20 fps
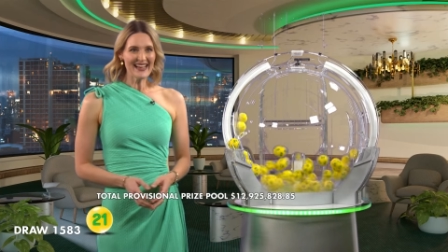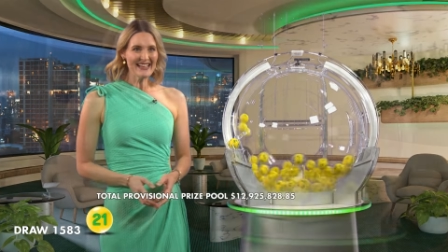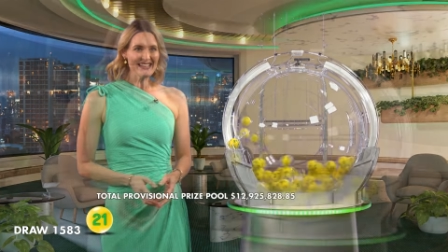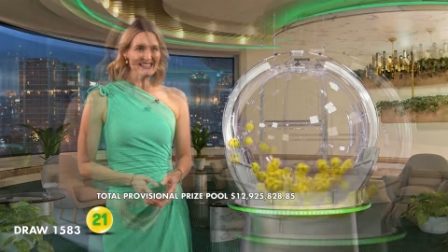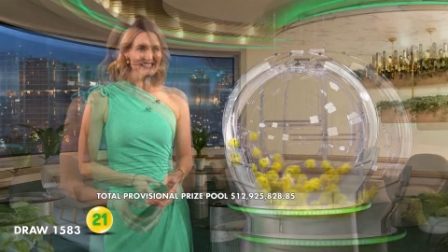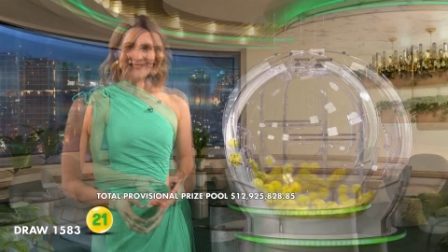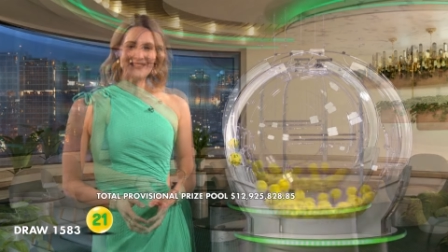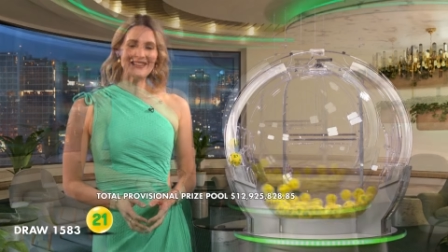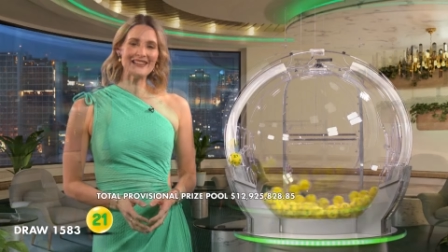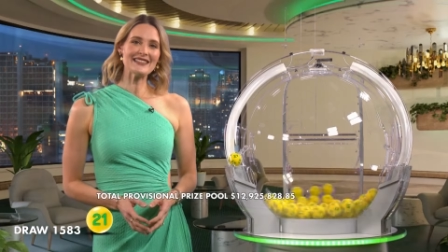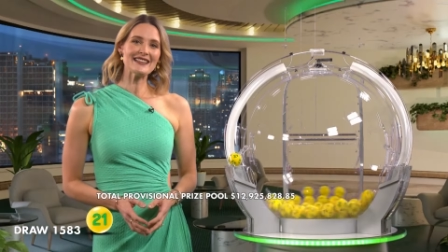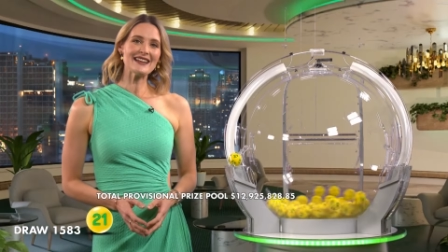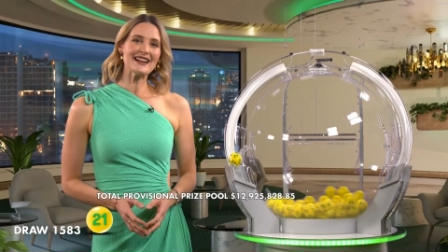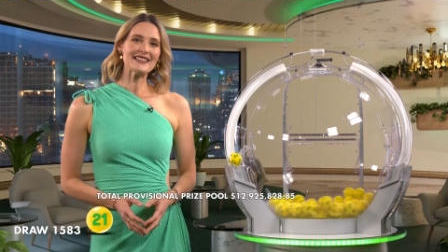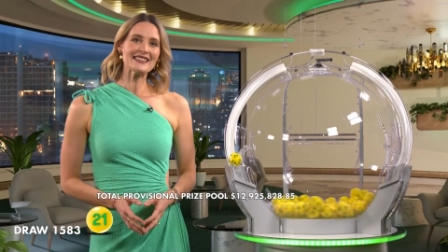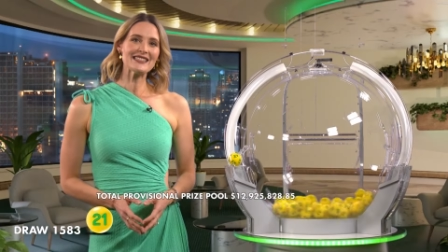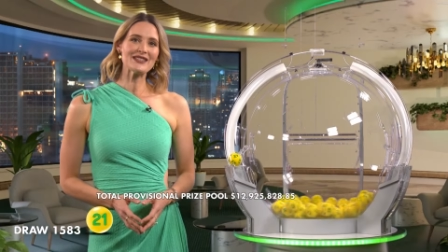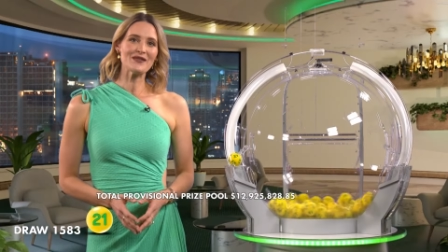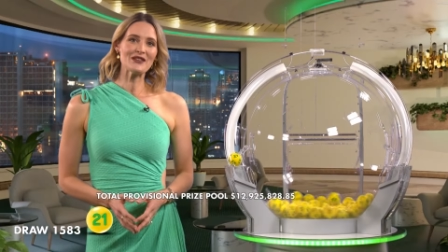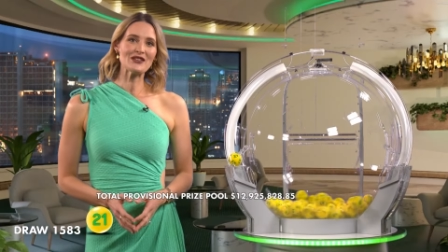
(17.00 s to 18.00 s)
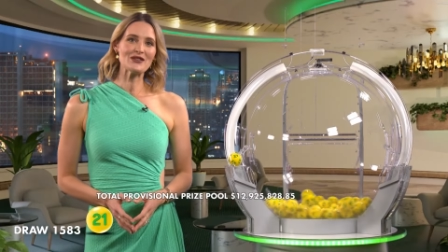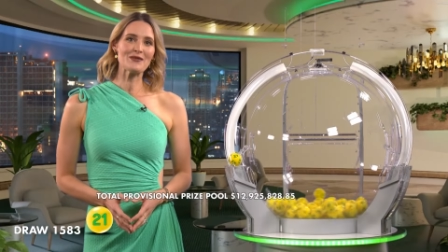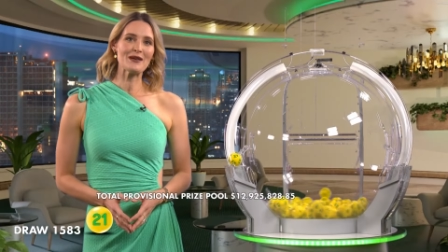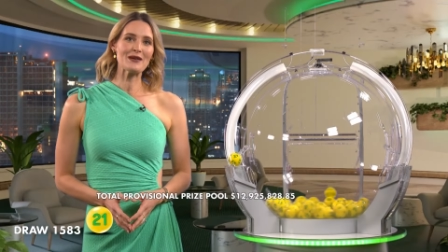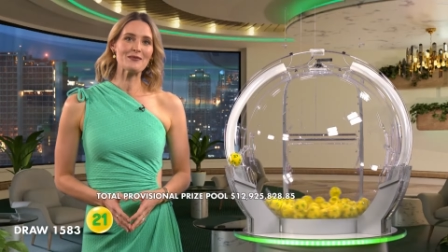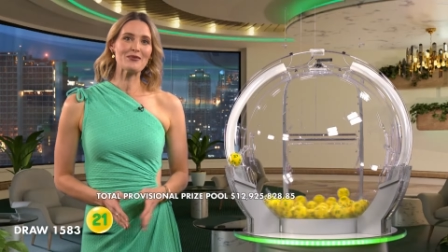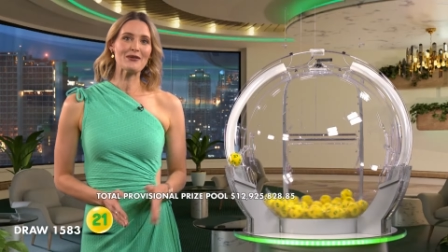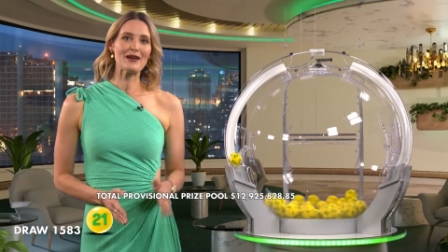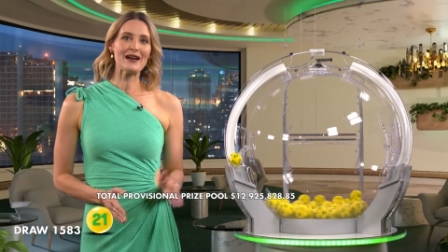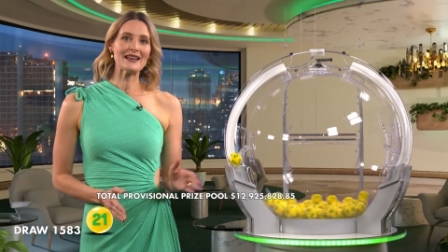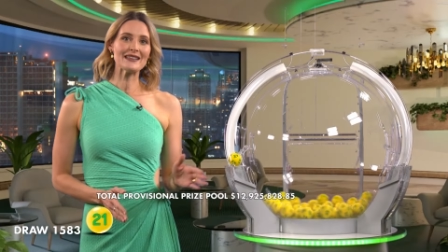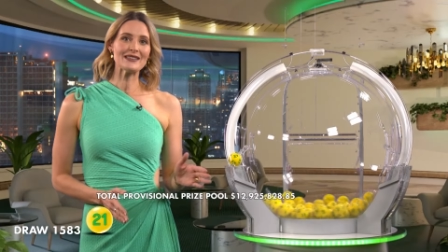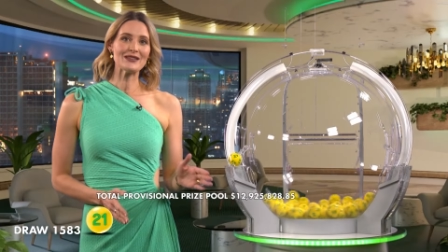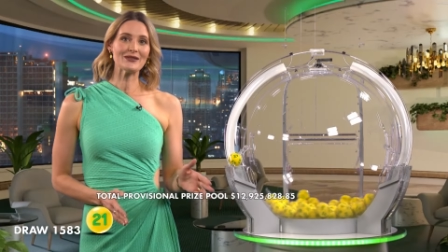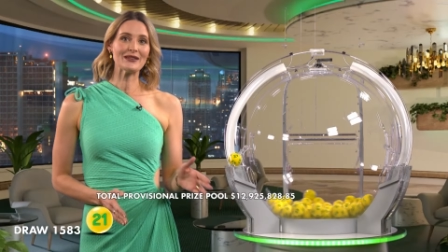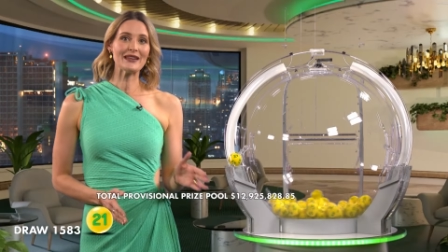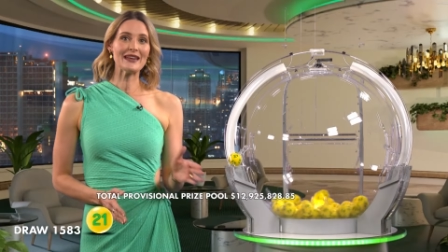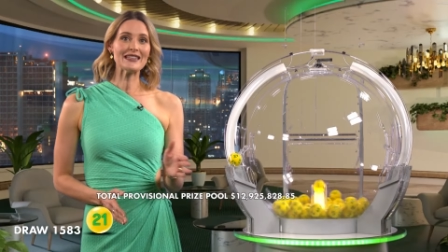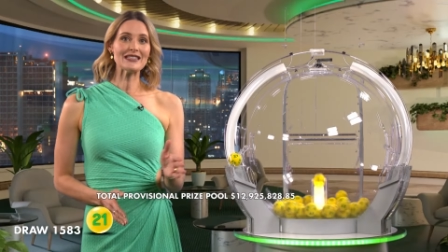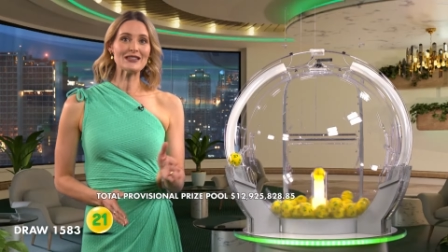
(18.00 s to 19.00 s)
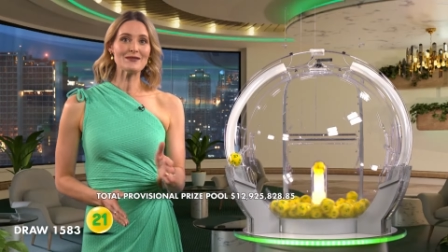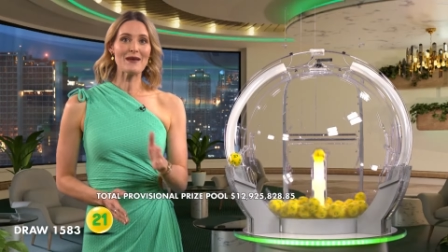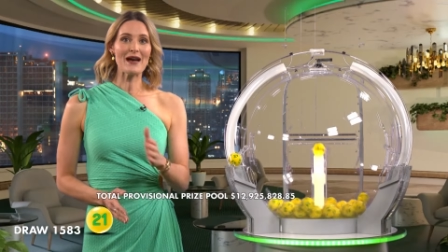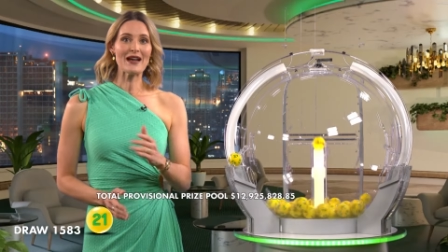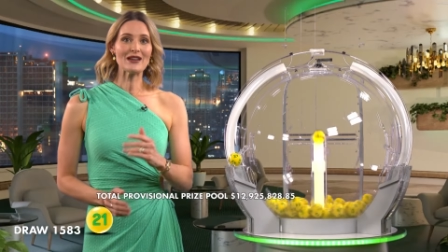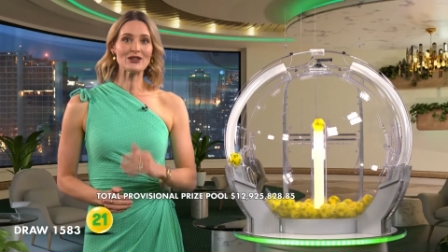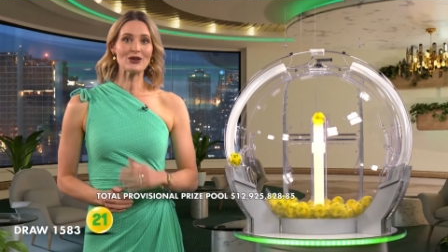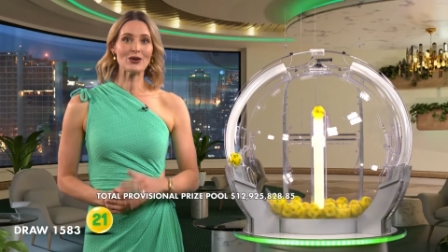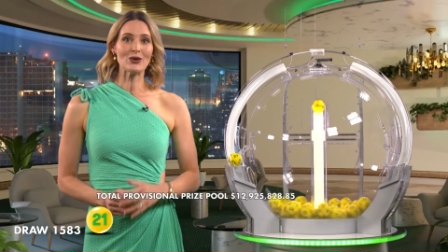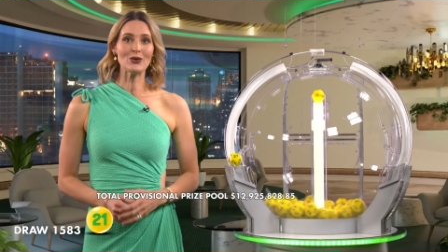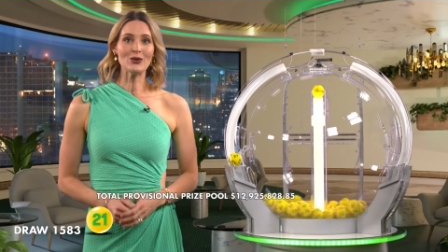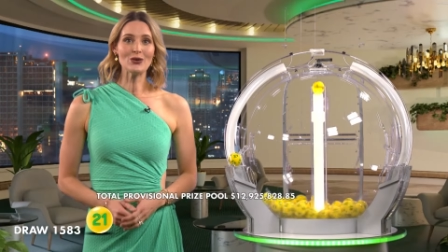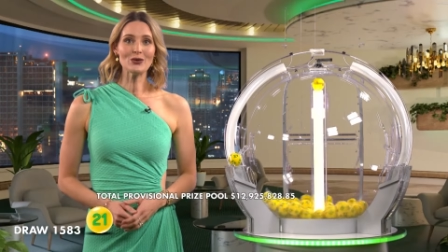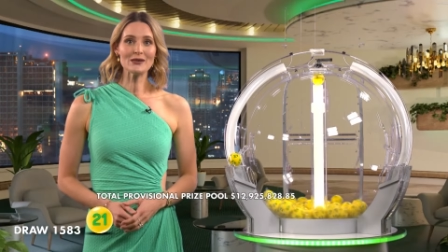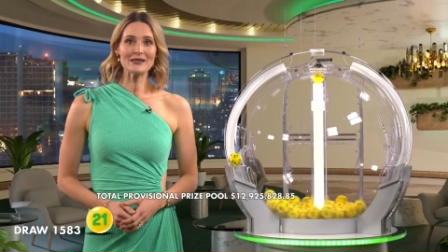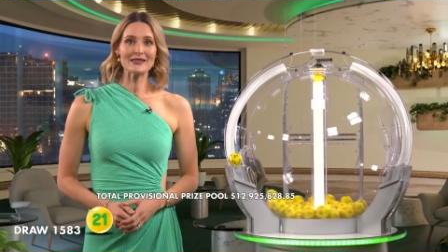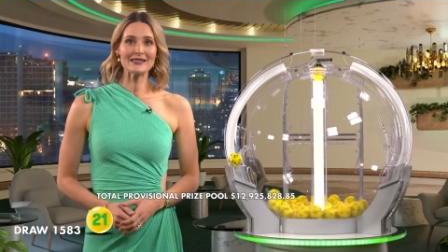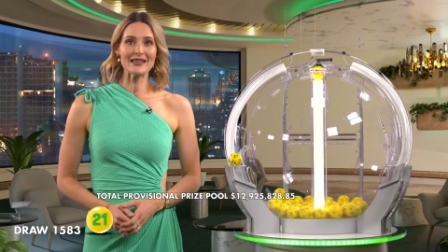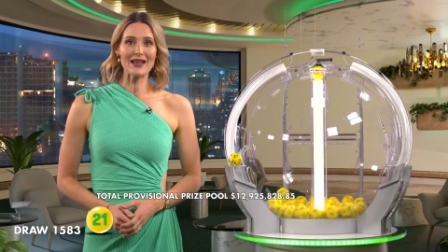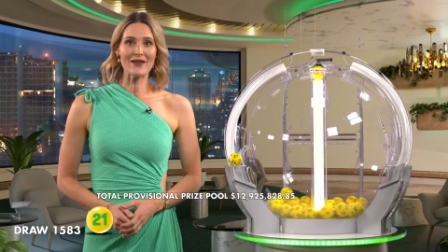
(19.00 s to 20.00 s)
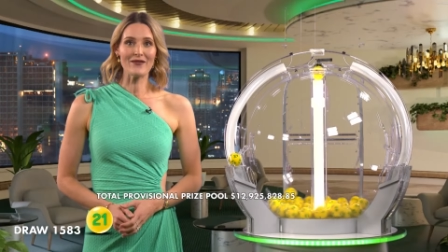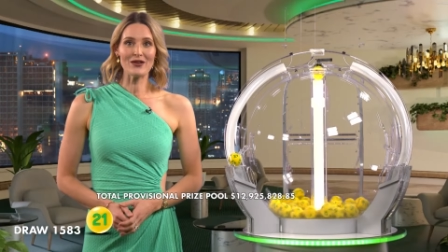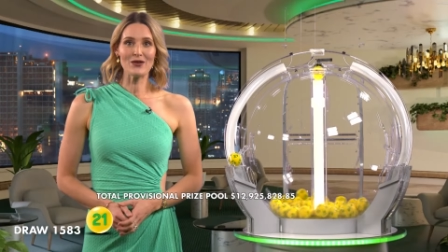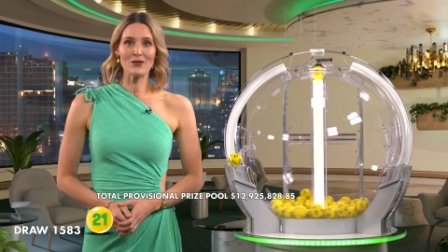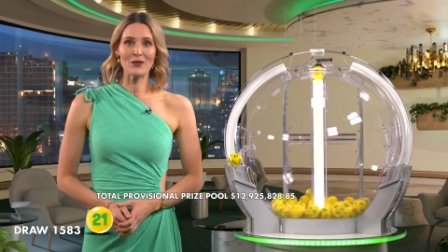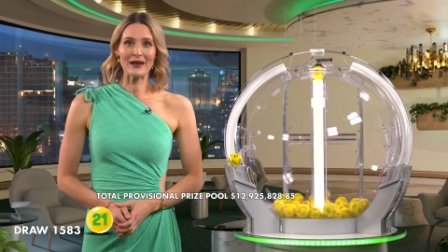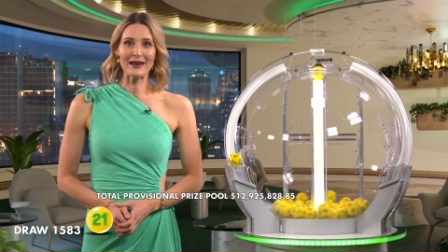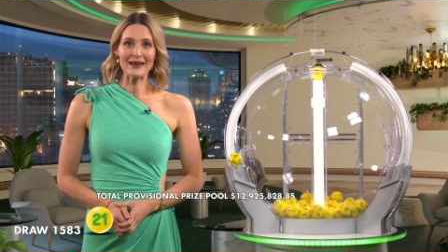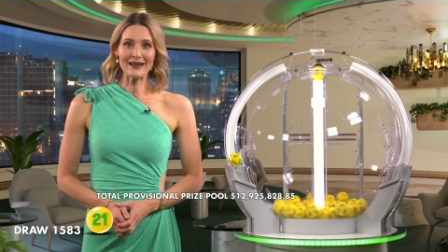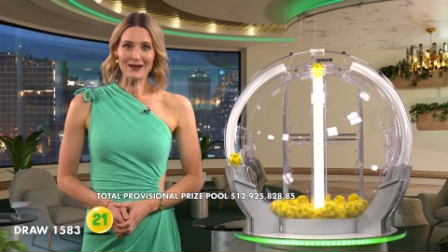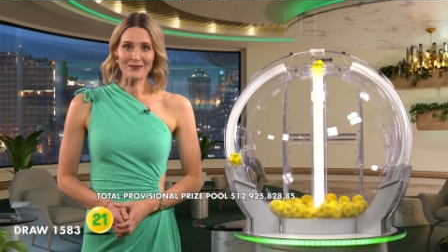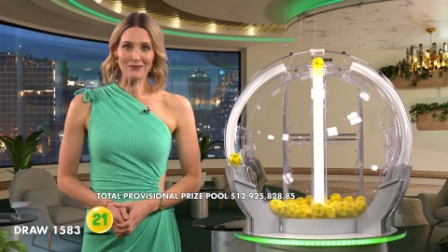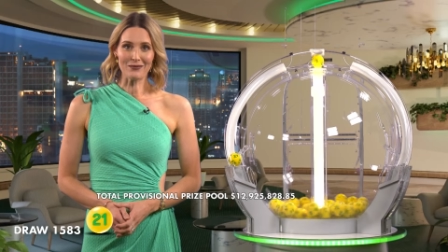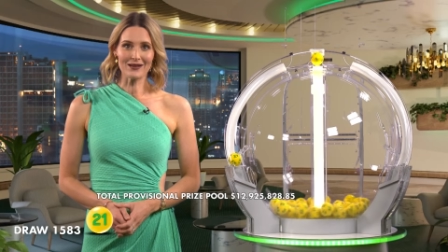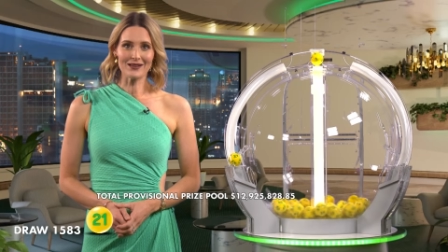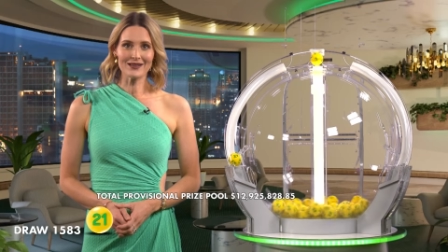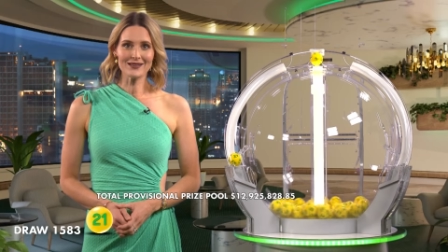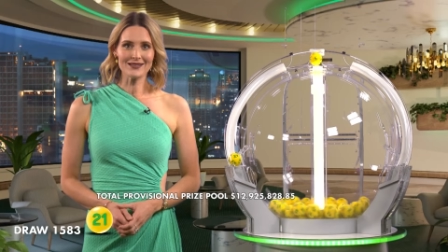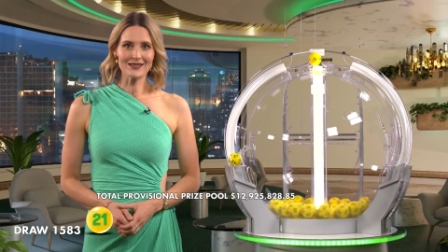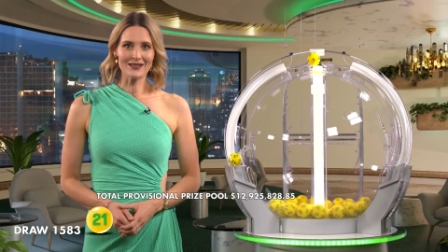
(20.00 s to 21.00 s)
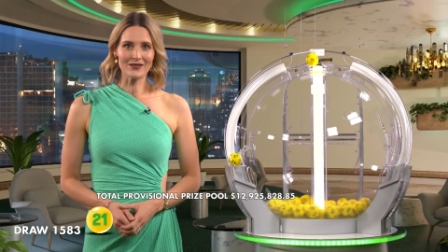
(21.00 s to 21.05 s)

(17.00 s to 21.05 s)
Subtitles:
To win tonight's Division 1 prize, you'll need to match all seven winning numbers.